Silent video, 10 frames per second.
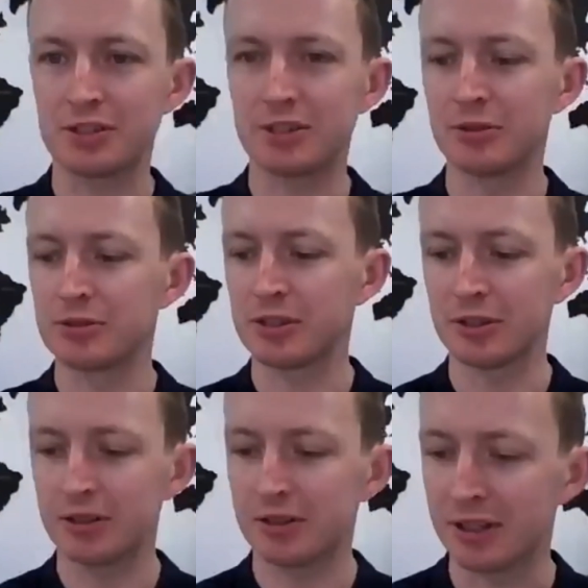also,
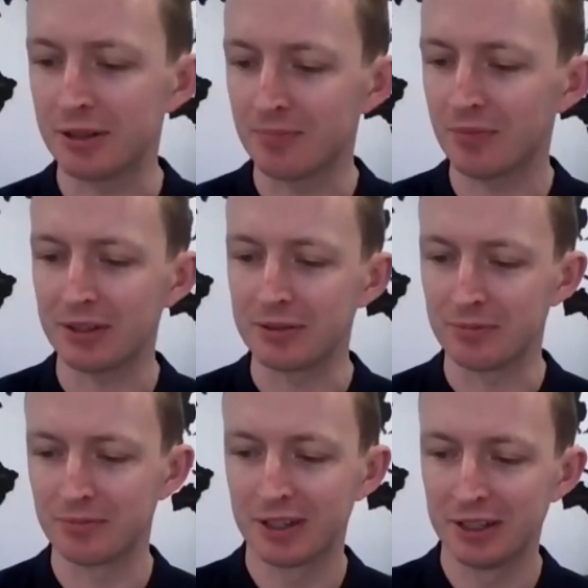and
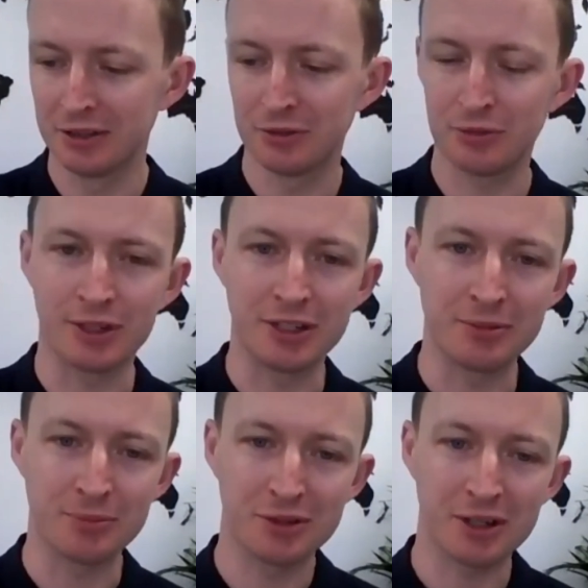really
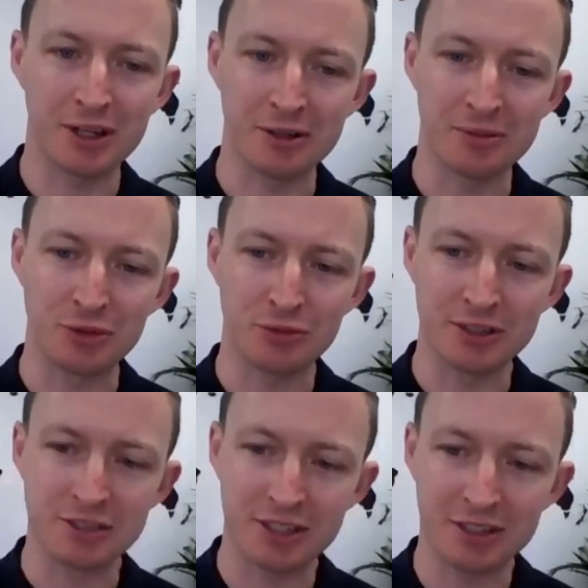
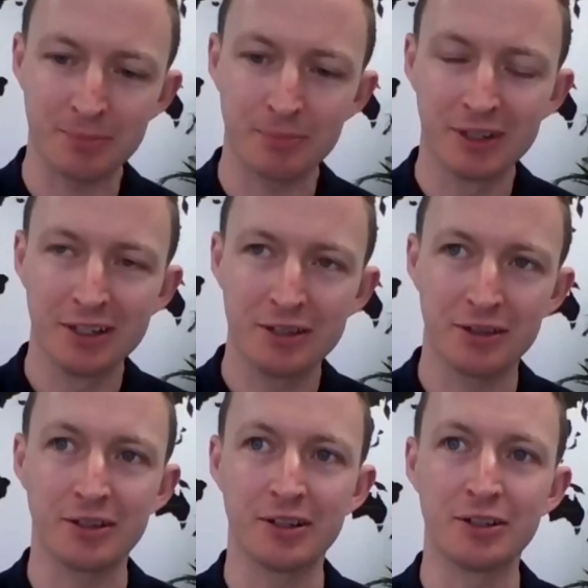great to hear the
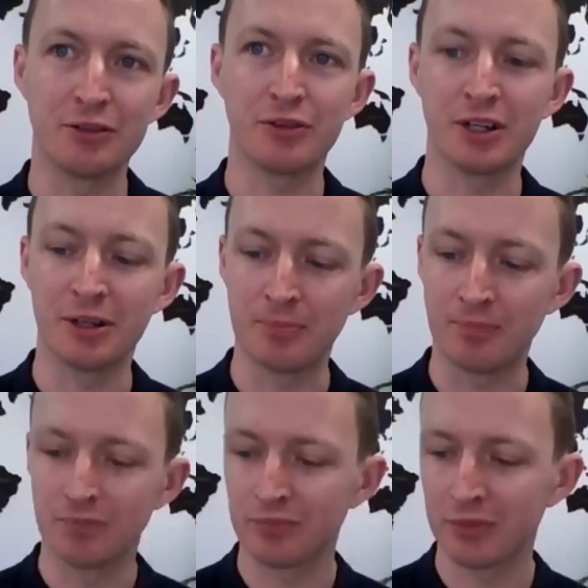kind of
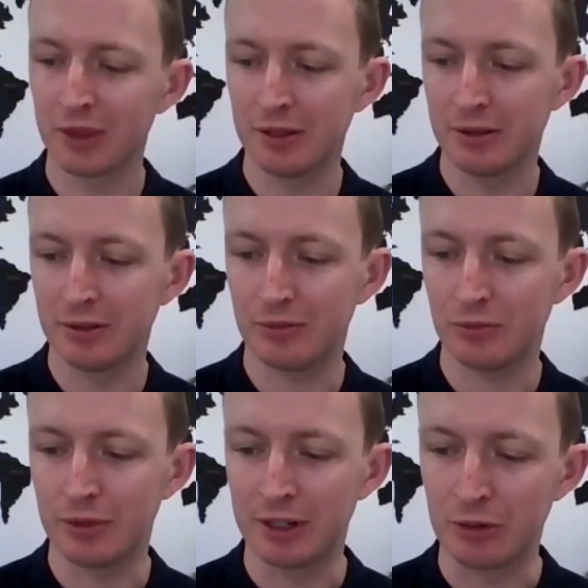
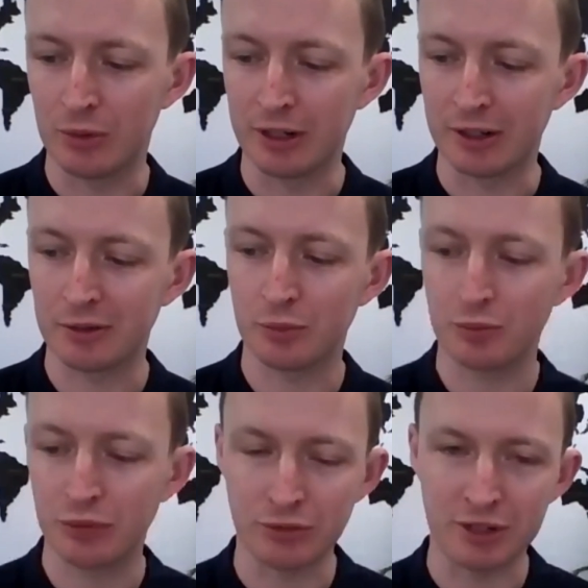really quite
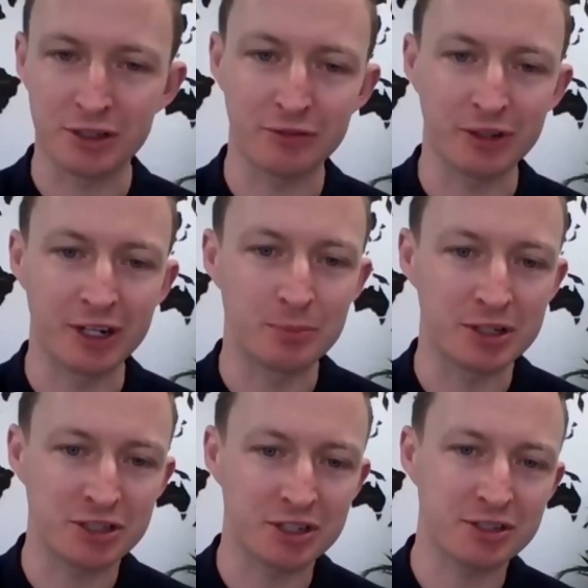progressive and
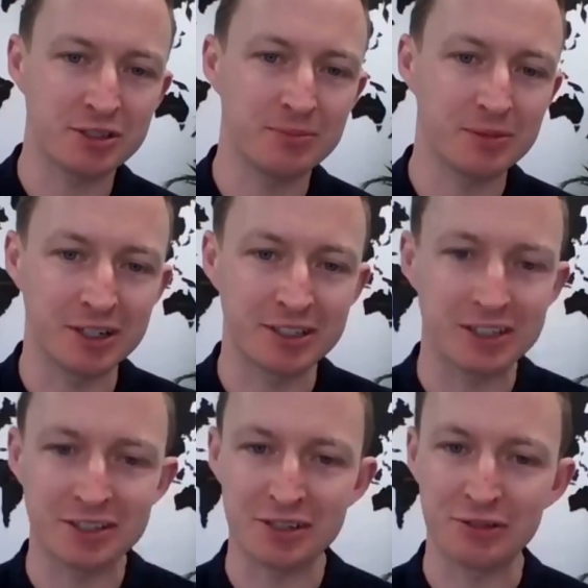ambitious
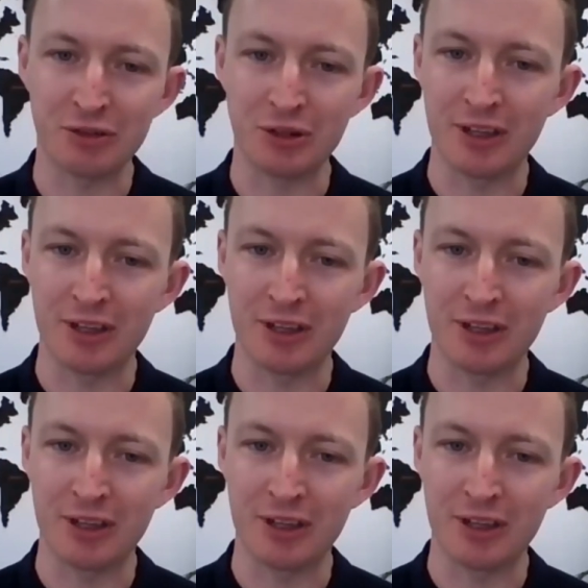ideas that you've got